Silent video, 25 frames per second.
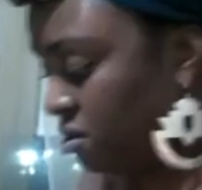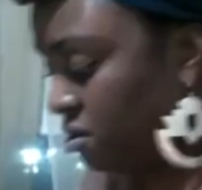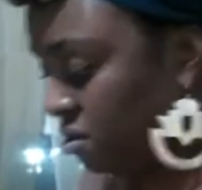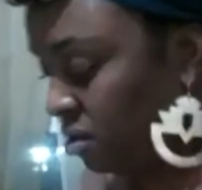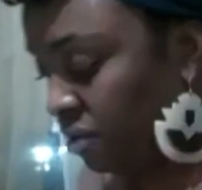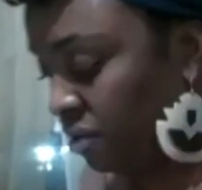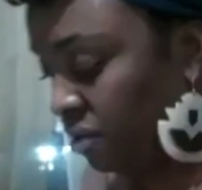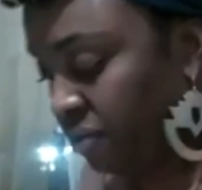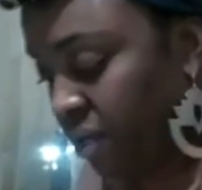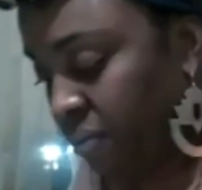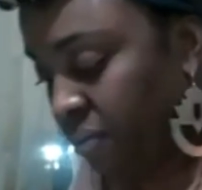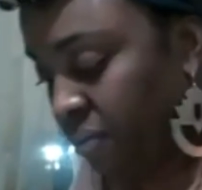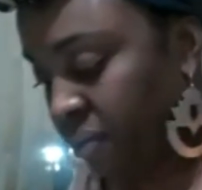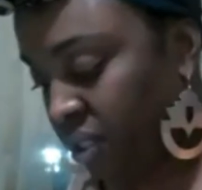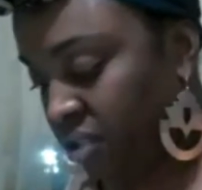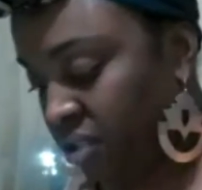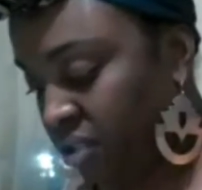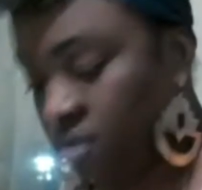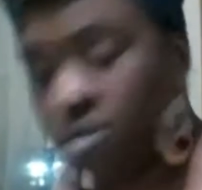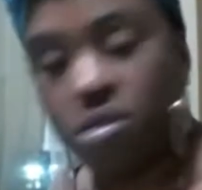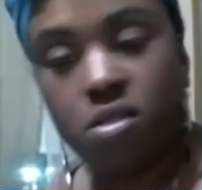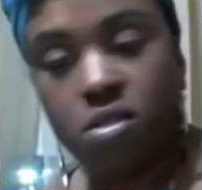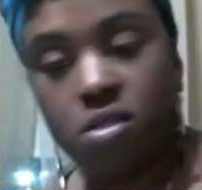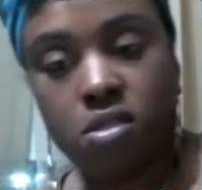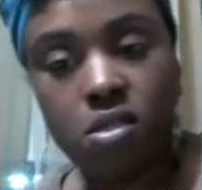If that makes
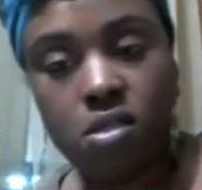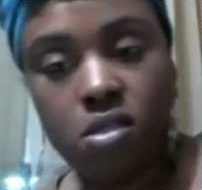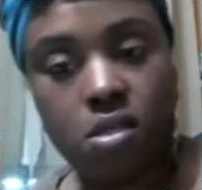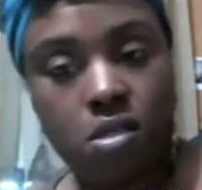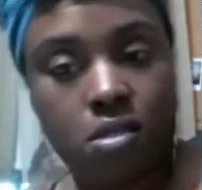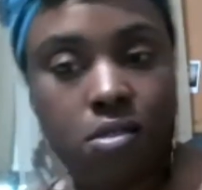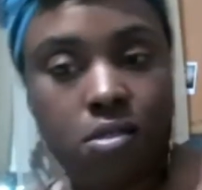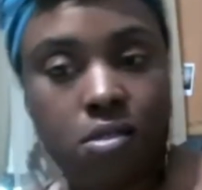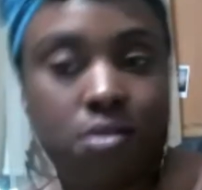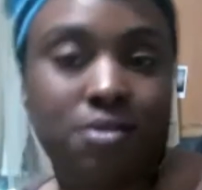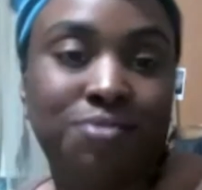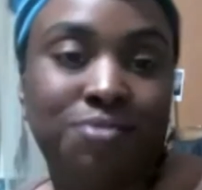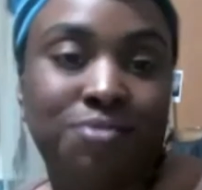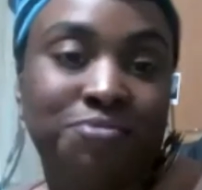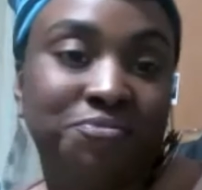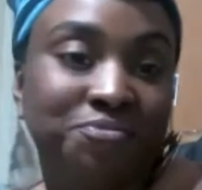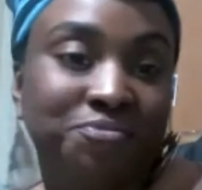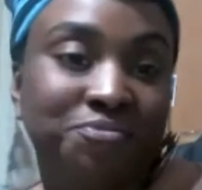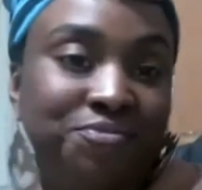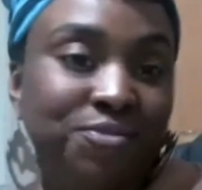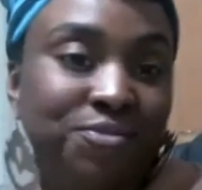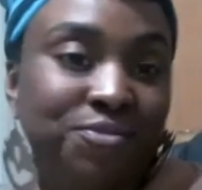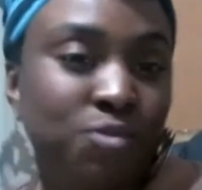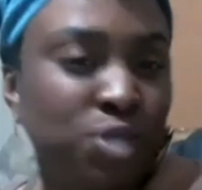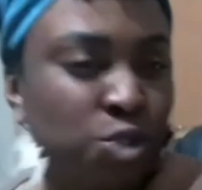sense.
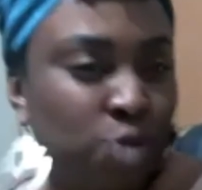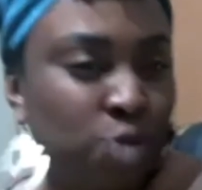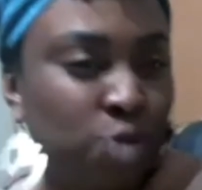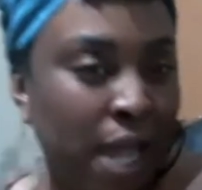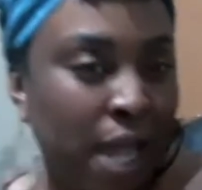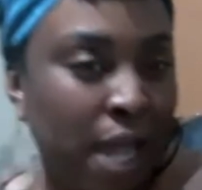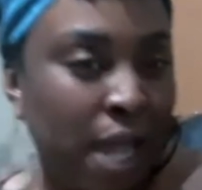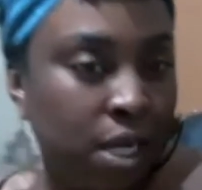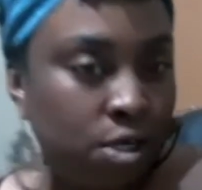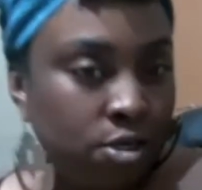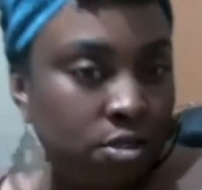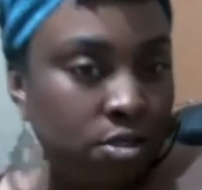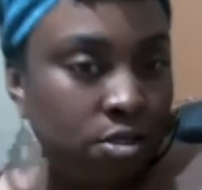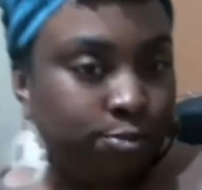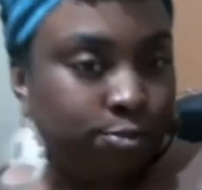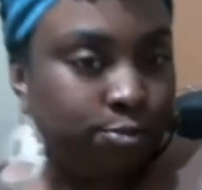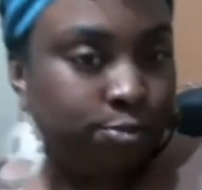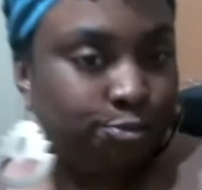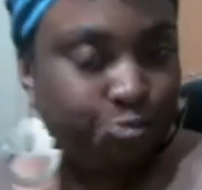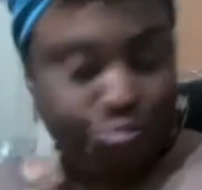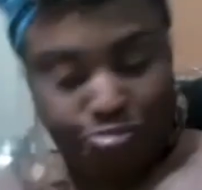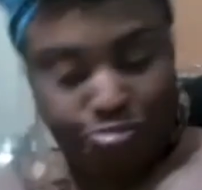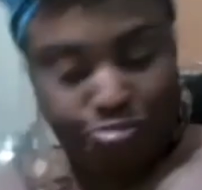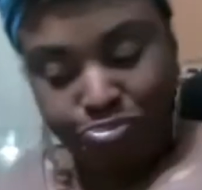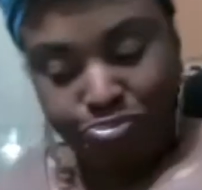What you got, girl?
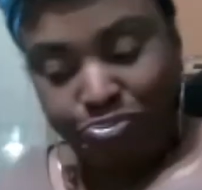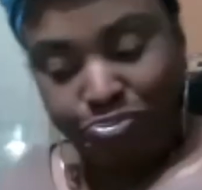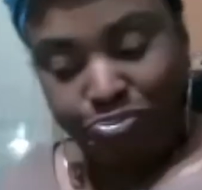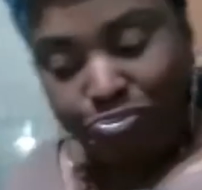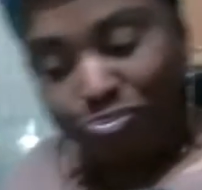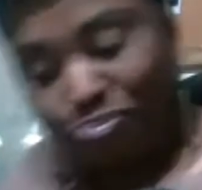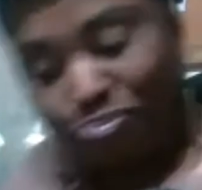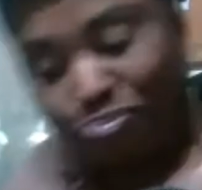And